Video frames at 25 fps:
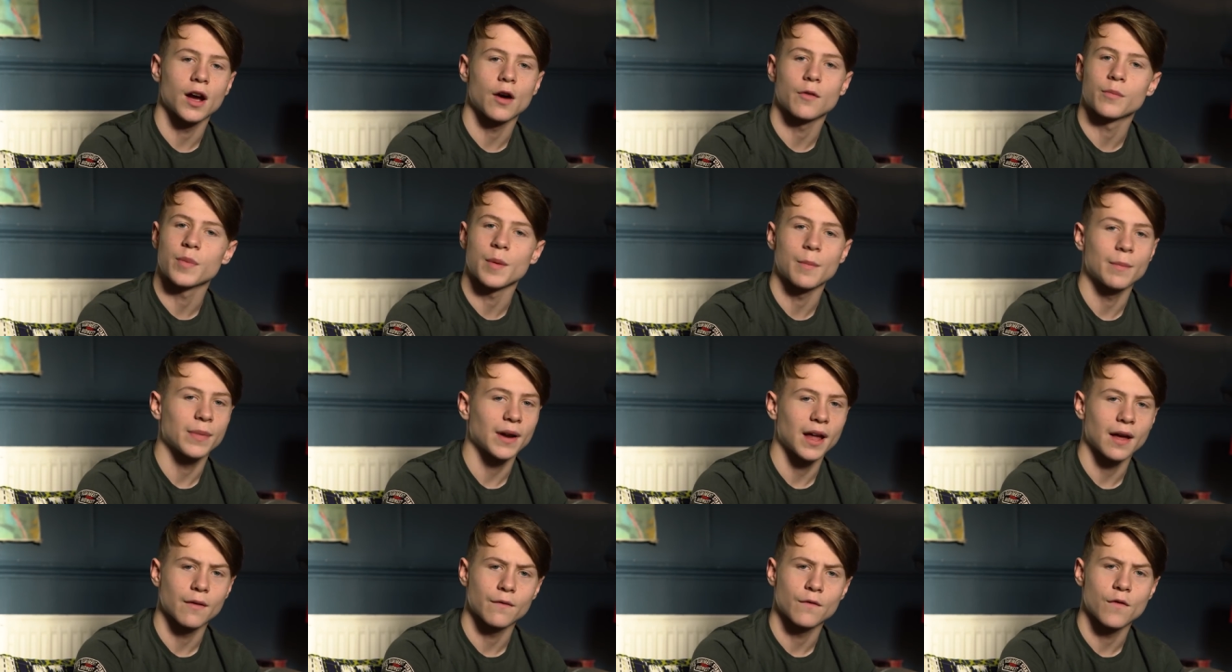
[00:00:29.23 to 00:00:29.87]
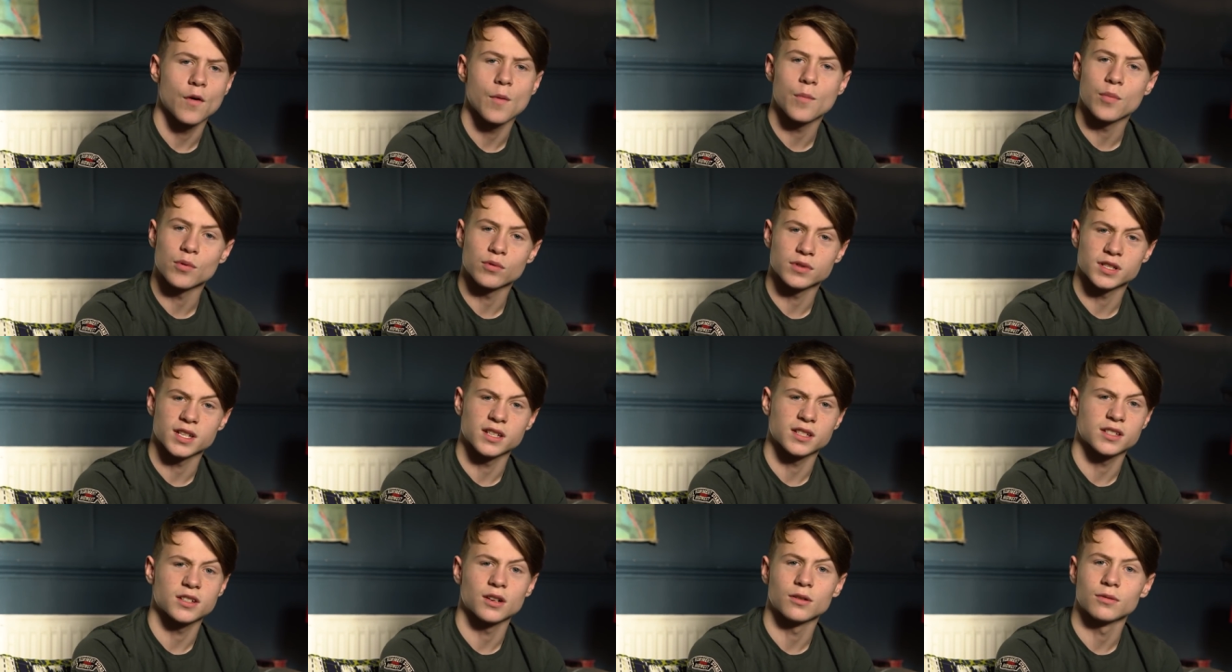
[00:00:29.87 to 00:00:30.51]
I've been playing football
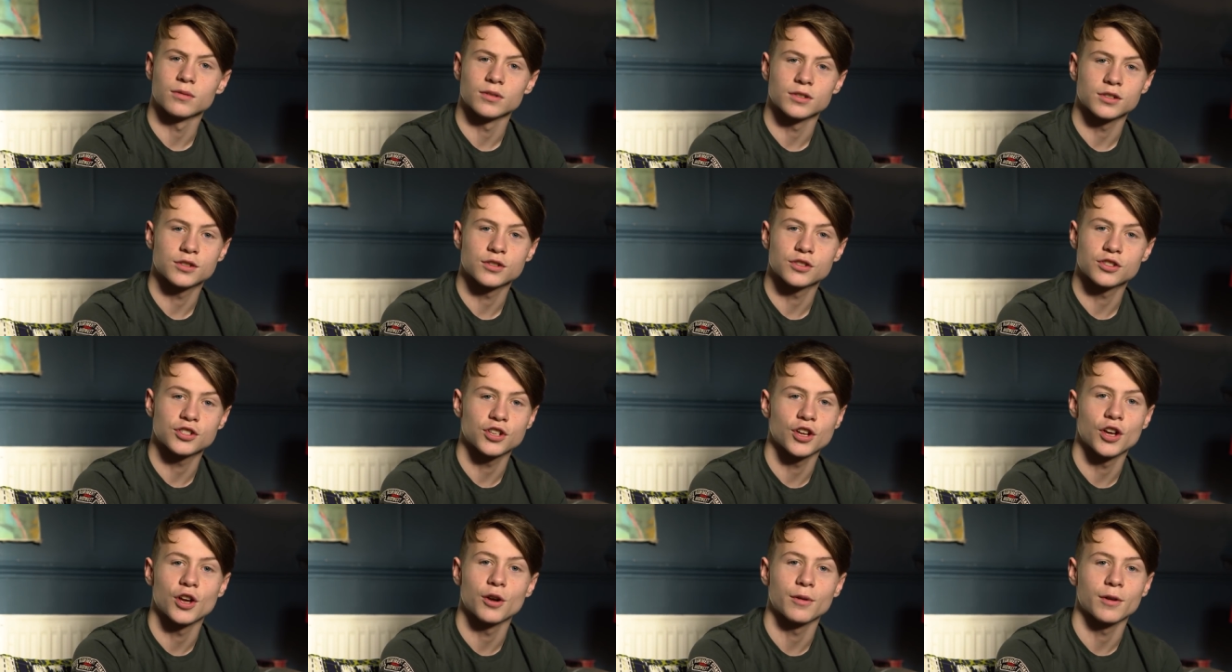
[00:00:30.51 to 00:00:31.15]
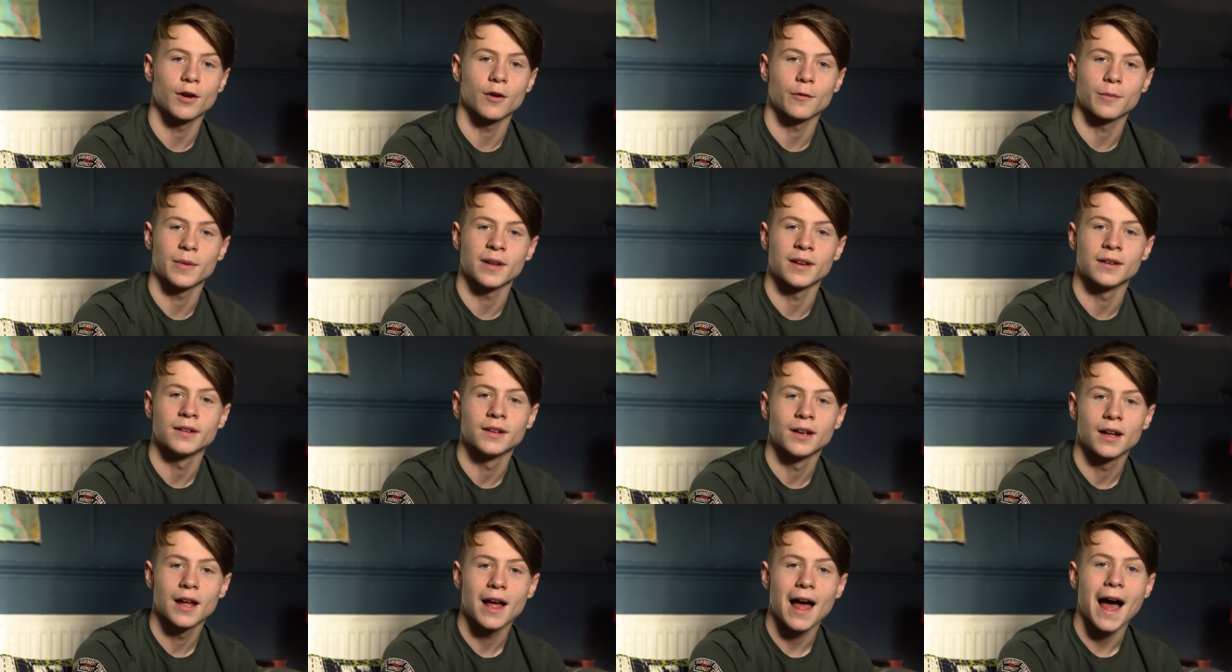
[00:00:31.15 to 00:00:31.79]
since I was two, and I've been
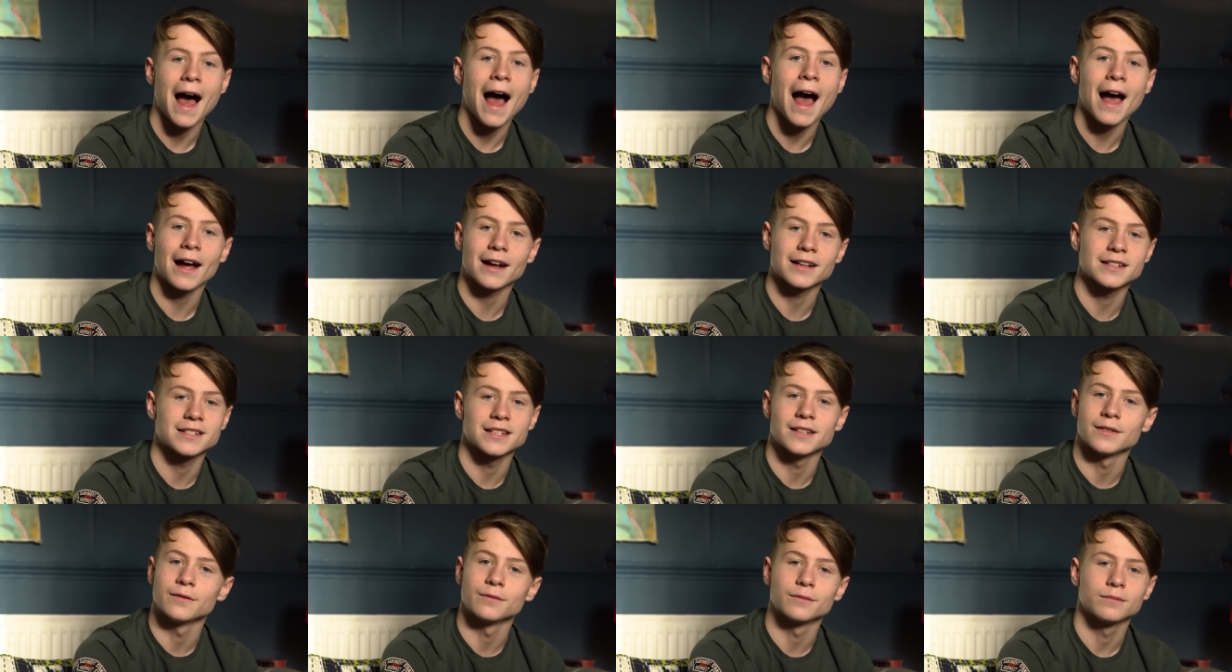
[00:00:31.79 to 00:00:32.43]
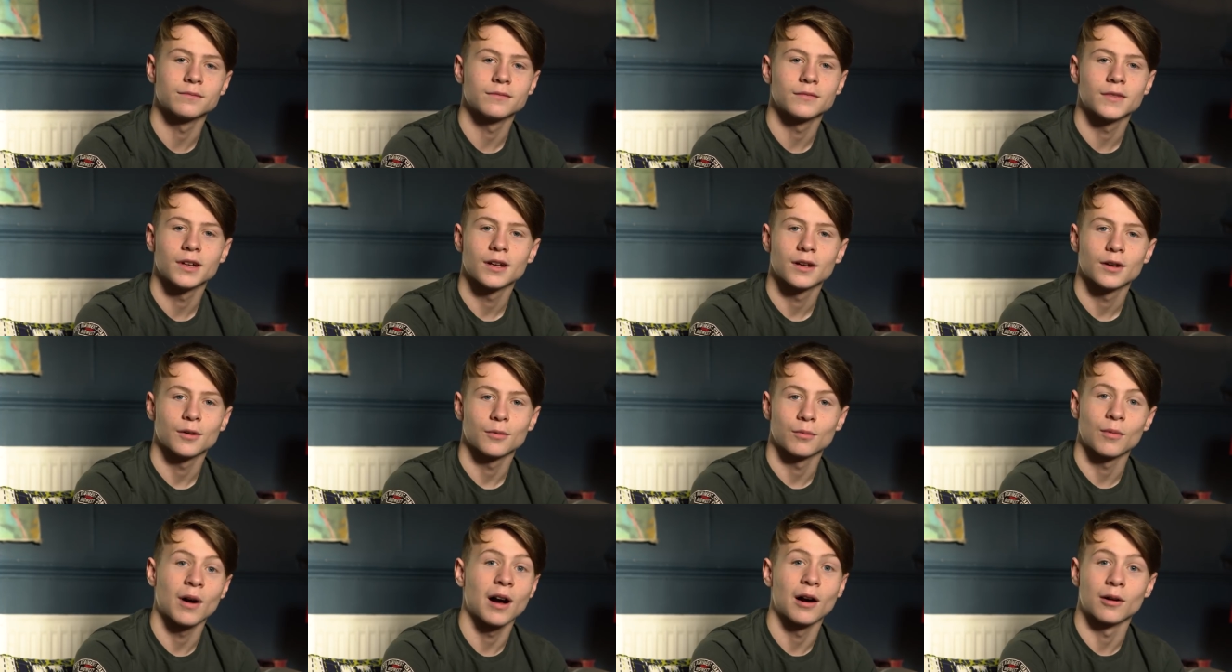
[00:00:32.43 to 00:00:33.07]
acting
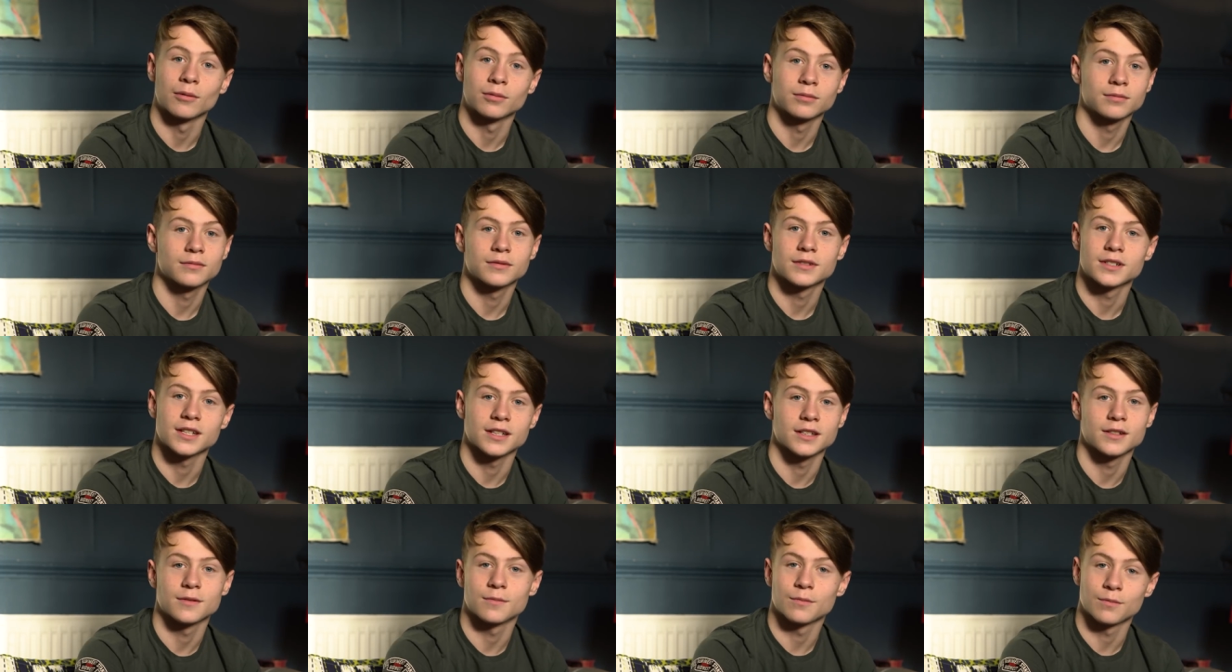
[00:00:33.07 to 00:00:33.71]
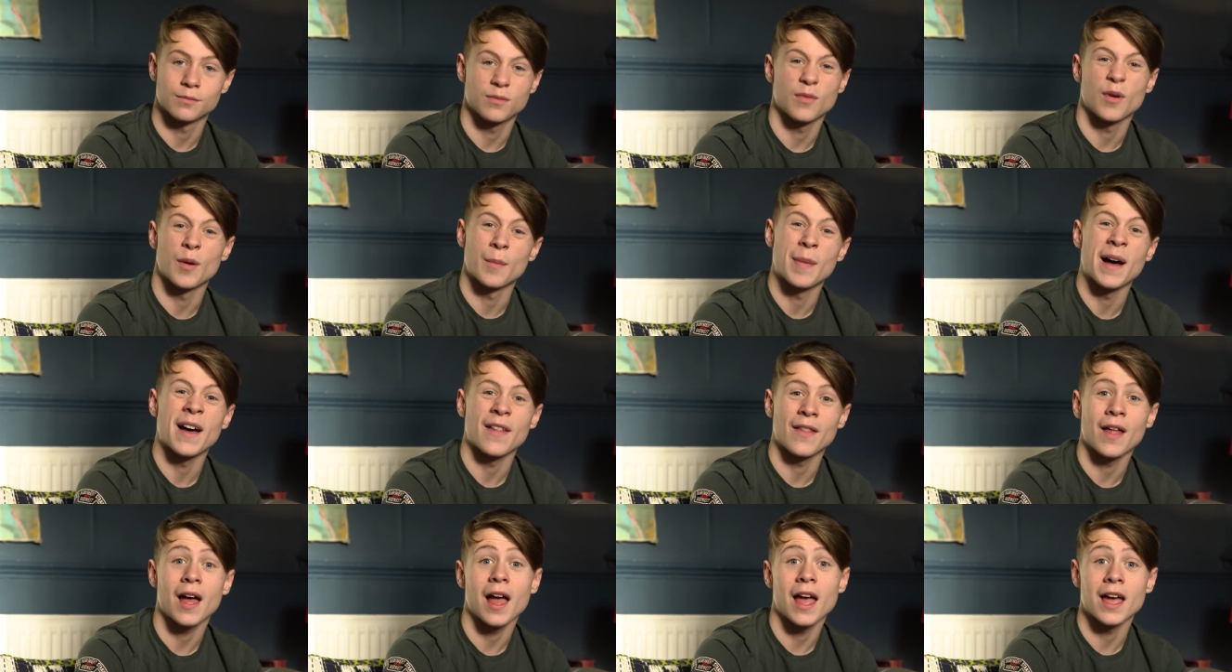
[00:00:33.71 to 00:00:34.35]
well since
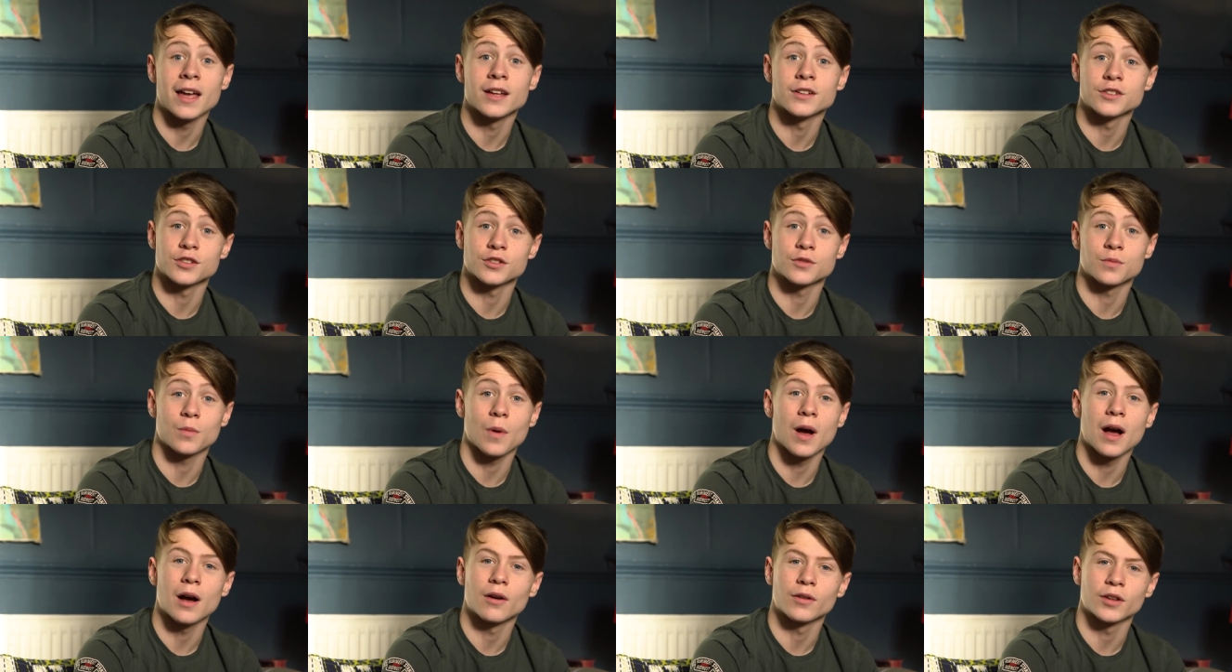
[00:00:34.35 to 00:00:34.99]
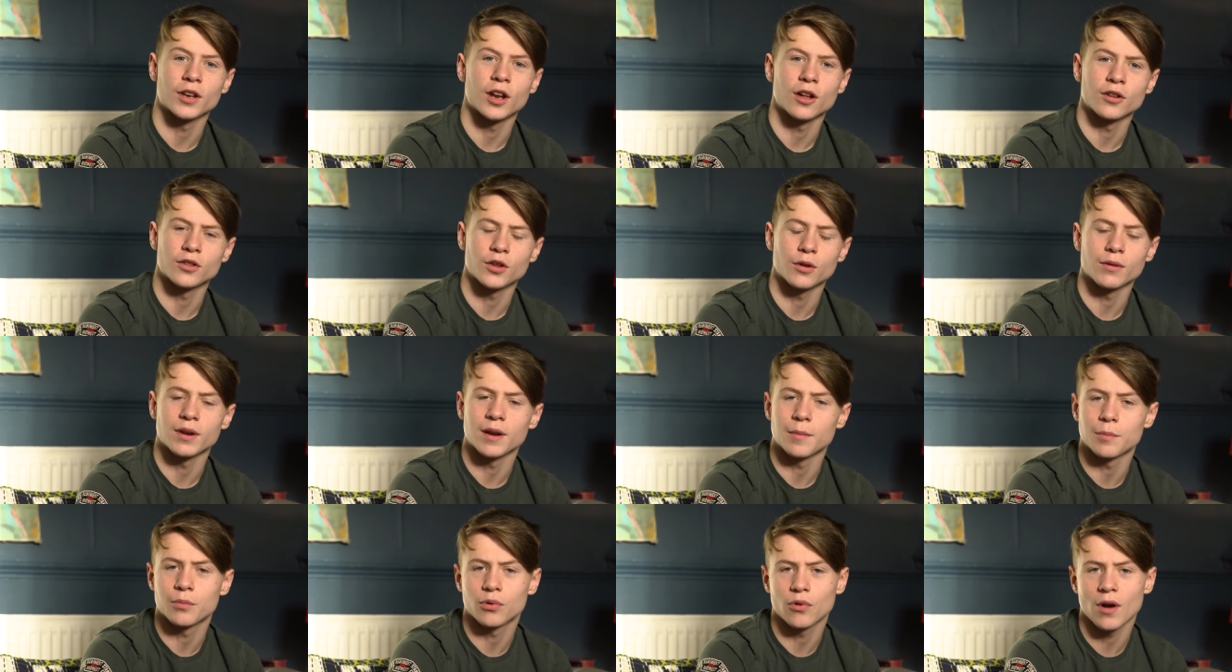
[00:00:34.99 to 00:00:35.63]
about that age as well. You know, doing
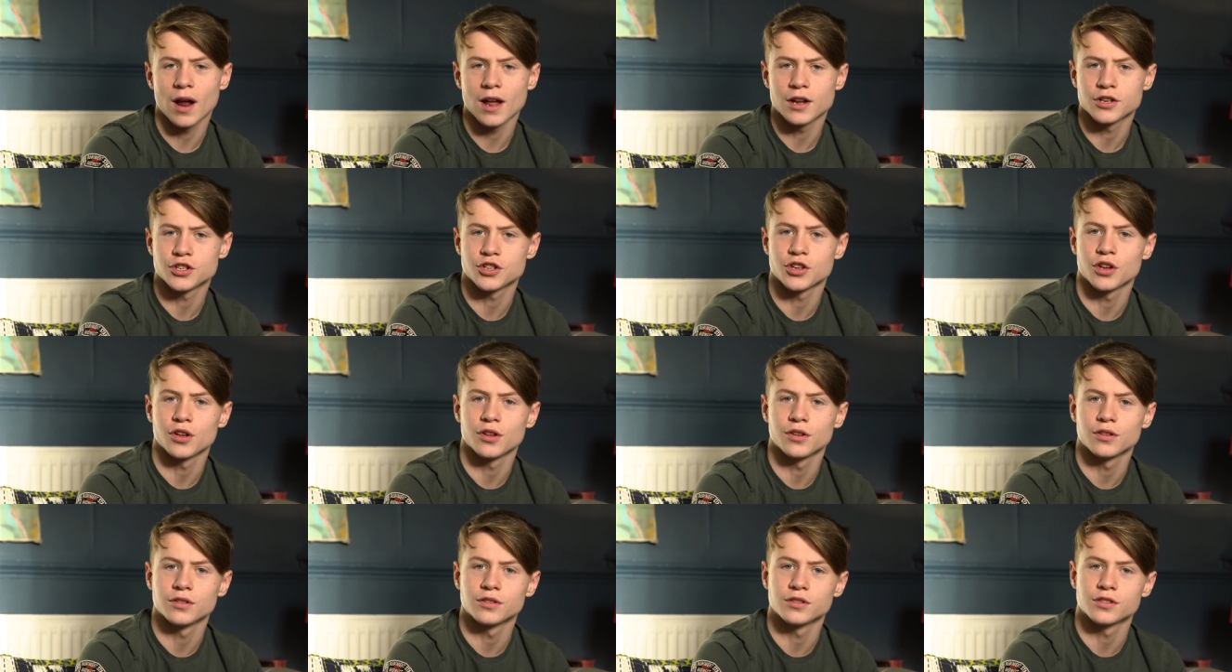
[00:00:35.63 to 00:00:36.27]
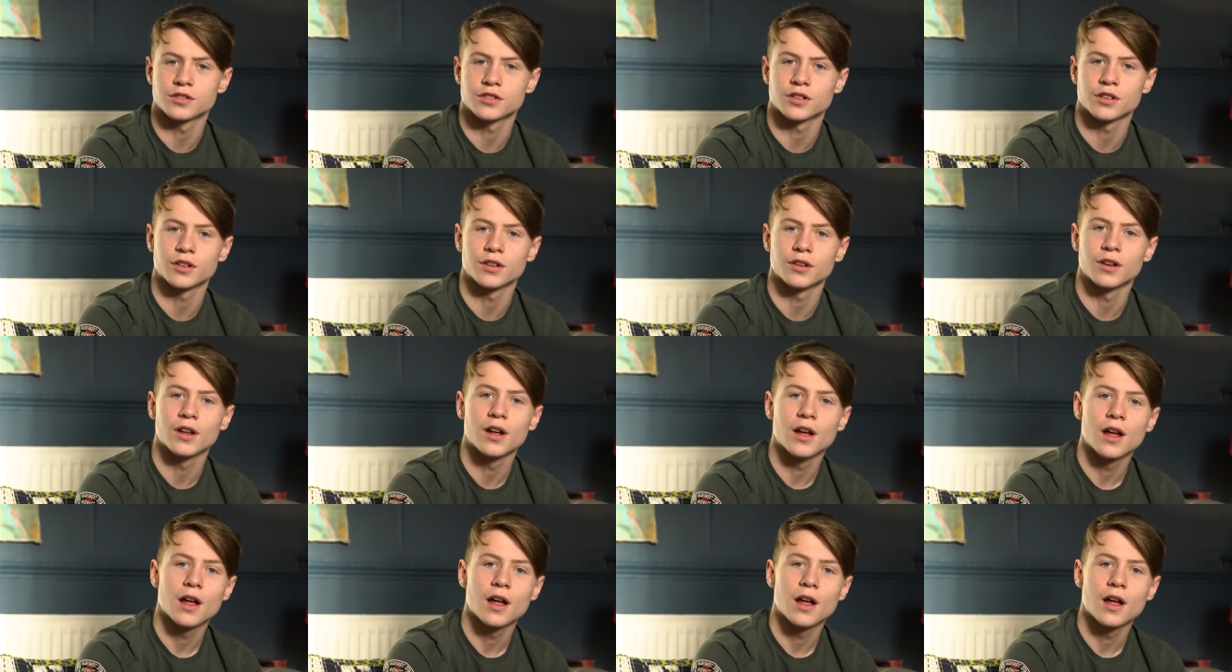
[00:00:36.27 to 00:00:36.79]
impressions and